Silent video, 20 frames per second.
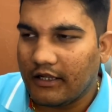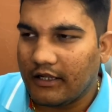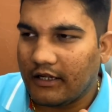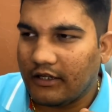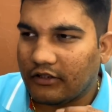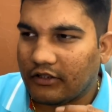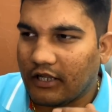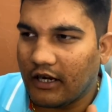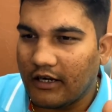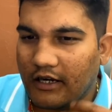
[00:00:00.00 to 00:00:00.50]

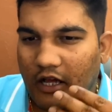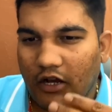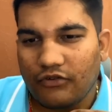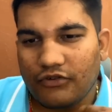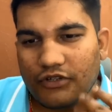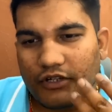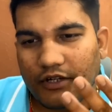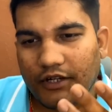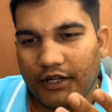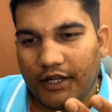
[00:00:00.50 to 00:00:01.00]
Let third
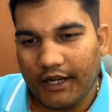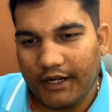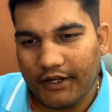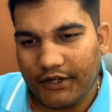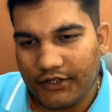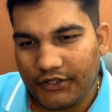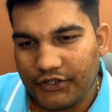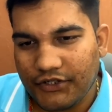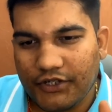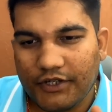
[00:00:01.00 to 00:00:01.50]
house
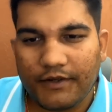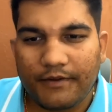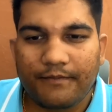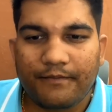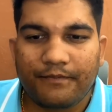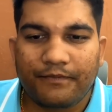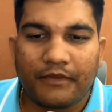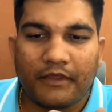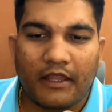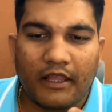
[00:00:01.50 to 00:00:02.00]
indicate risk.
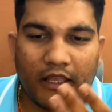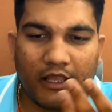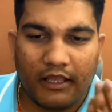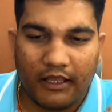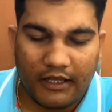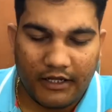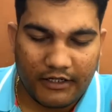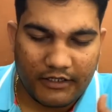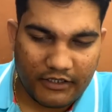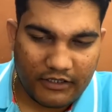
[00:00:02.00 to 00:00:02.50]

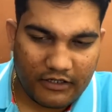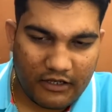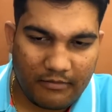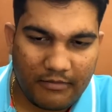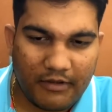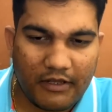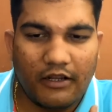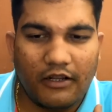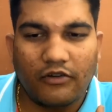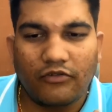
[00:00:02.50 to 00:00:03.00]
It is
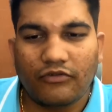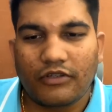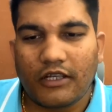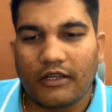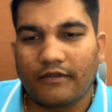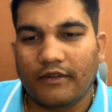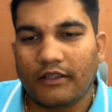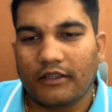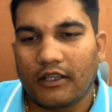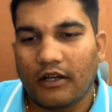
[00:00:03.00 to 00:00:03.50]
coming into
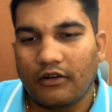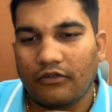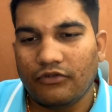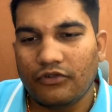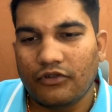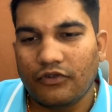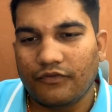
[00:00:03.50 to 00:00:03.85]
seventh house,